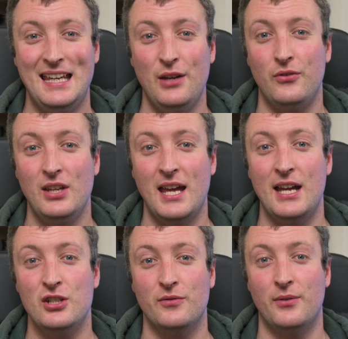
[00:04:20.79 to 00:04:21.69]
If the
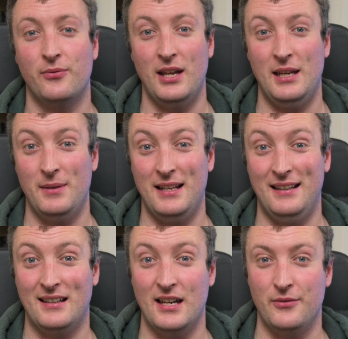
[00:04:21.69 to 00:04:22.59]
edge of the frame
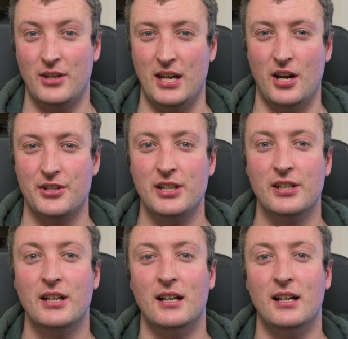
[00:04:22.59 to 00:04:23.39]
is kind of chaotic,